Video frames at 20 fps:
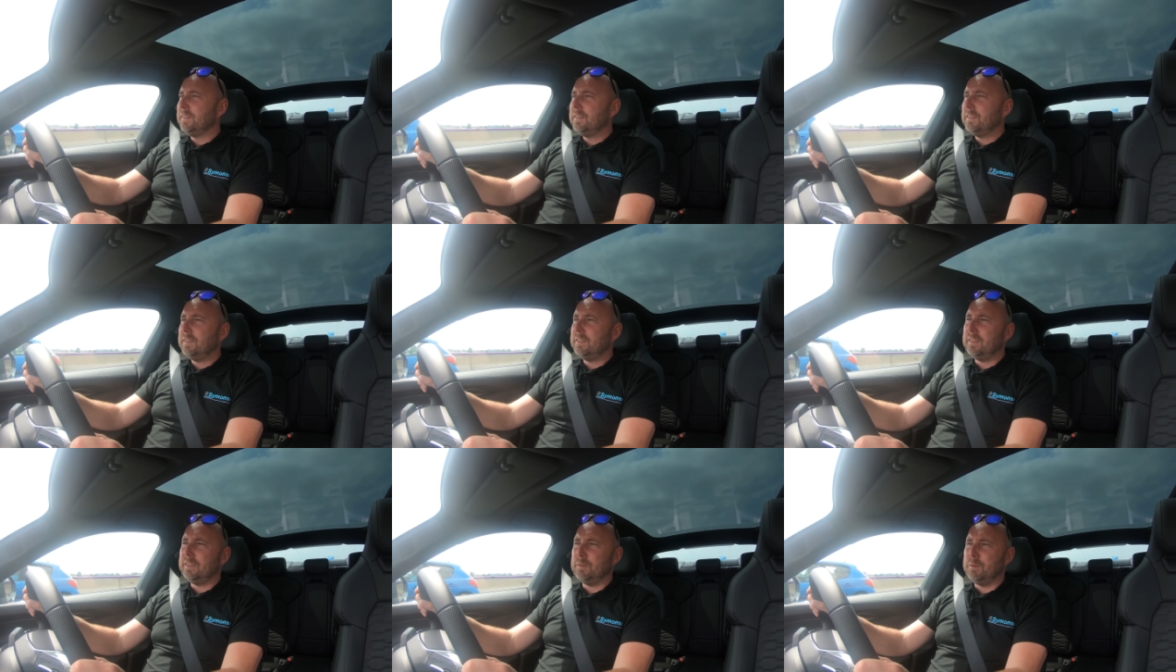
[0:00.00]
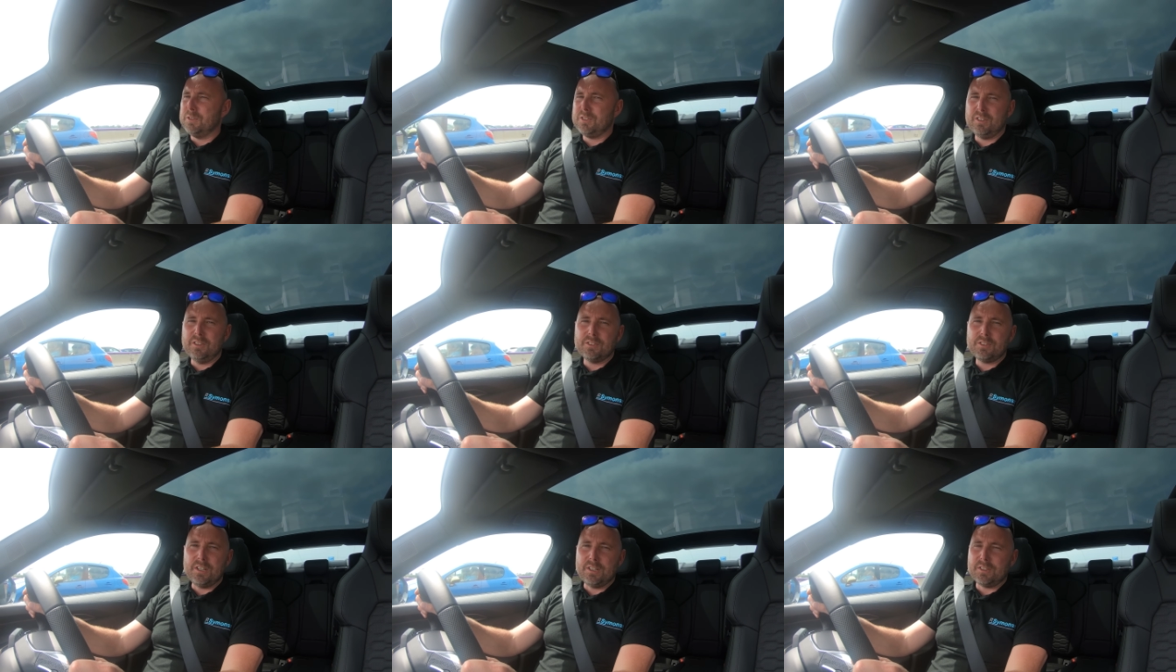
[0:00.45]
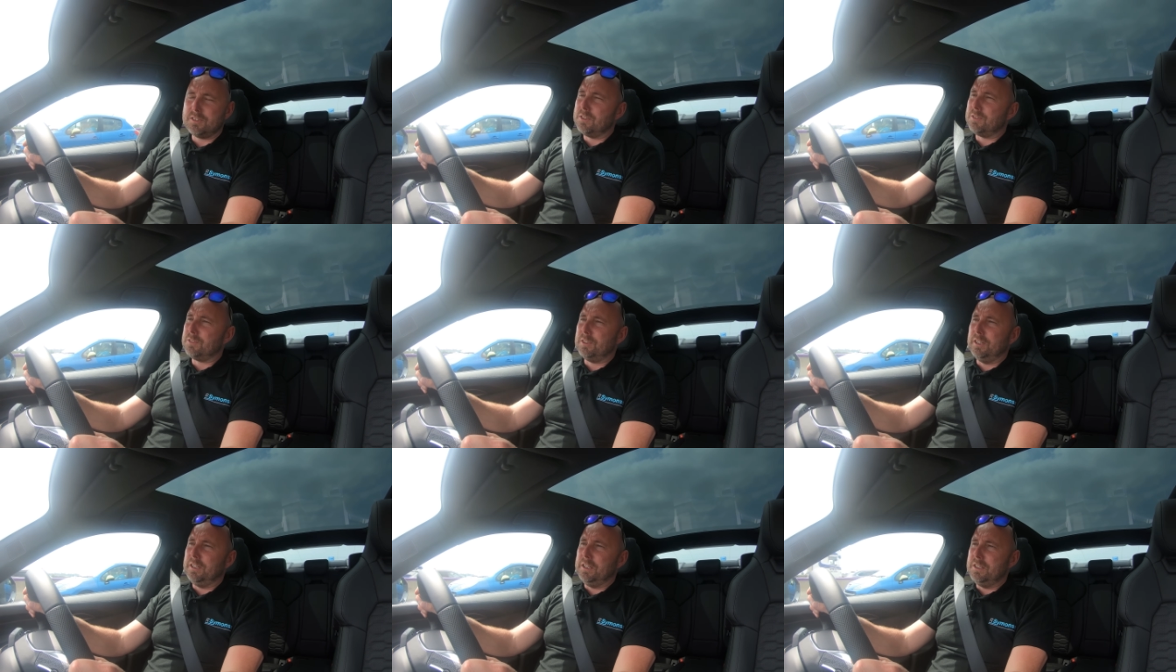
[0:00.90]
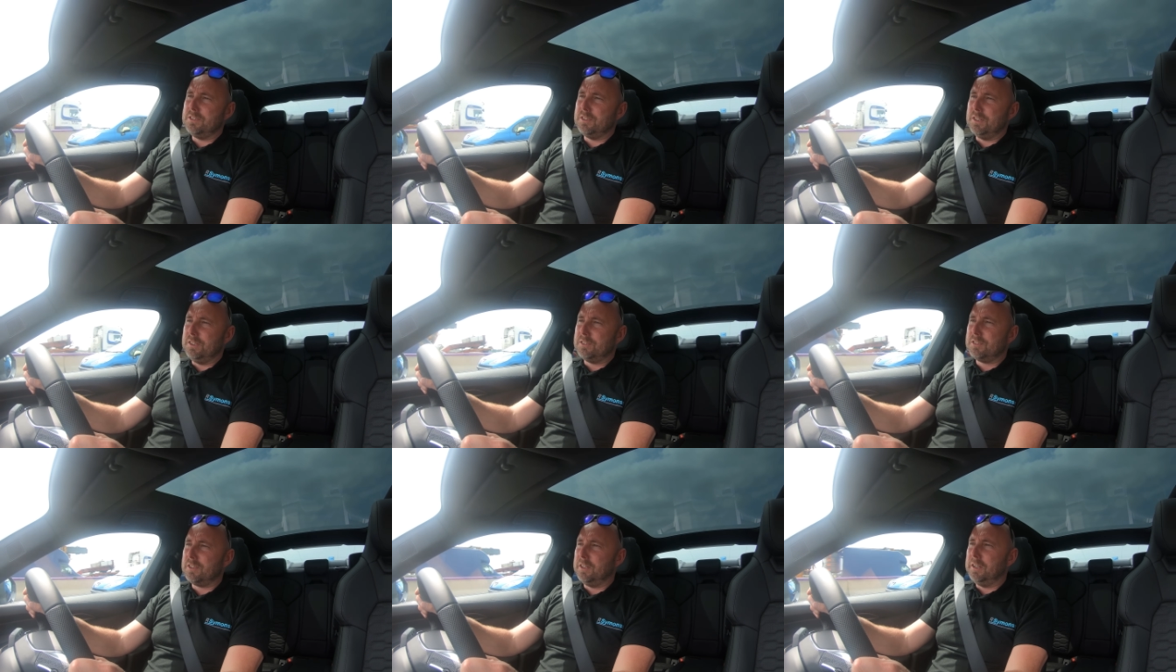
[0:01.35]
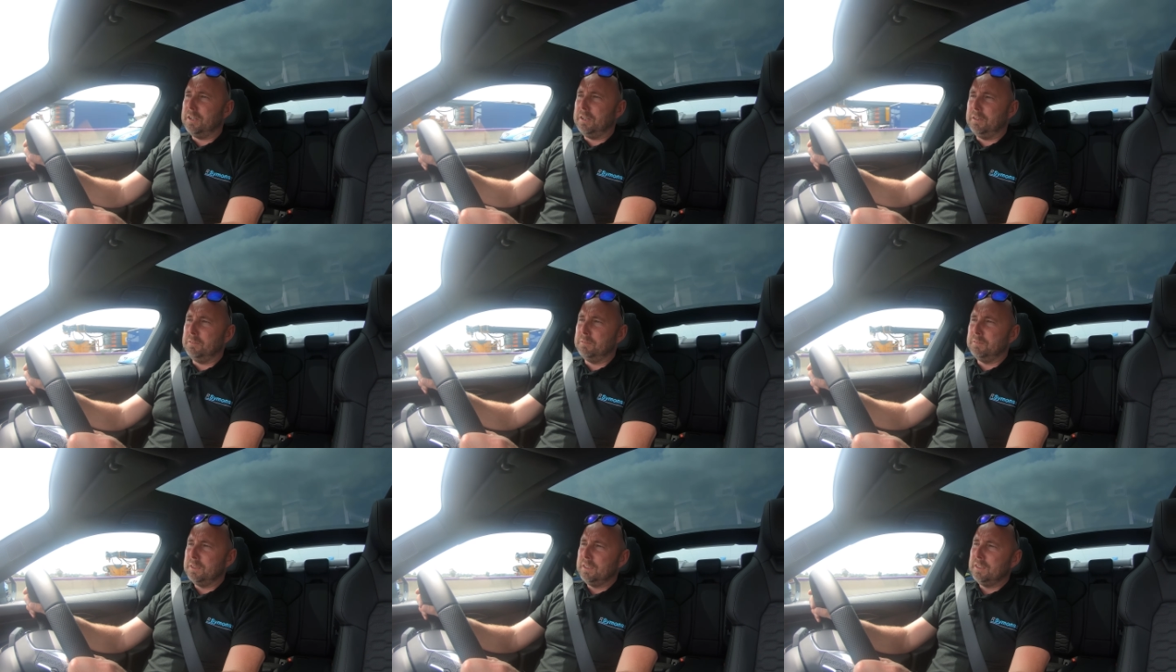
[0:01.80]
Whereas in the Tesla it's really easy. So